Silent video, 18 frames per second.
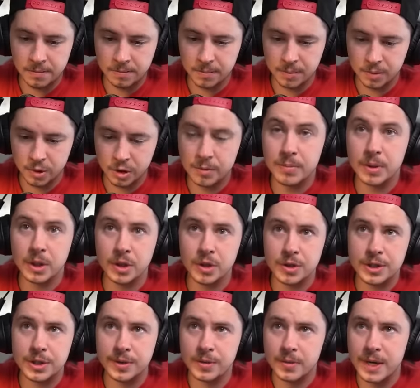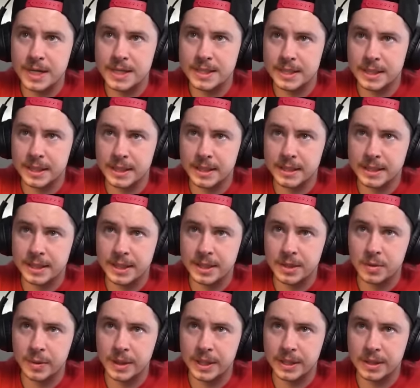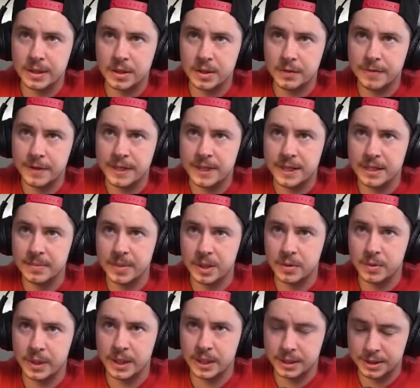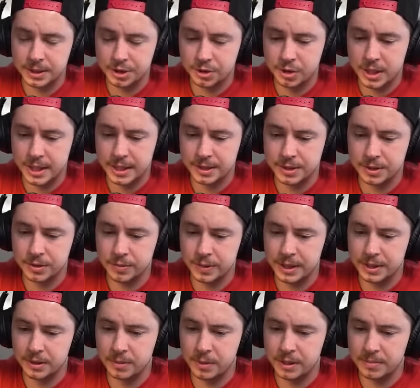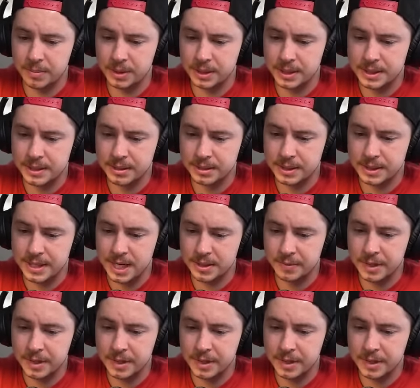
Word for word: More balloons on the right side. King, queen, gonna go fight the enemy queen, at least trying to. We got the queen ability still intact.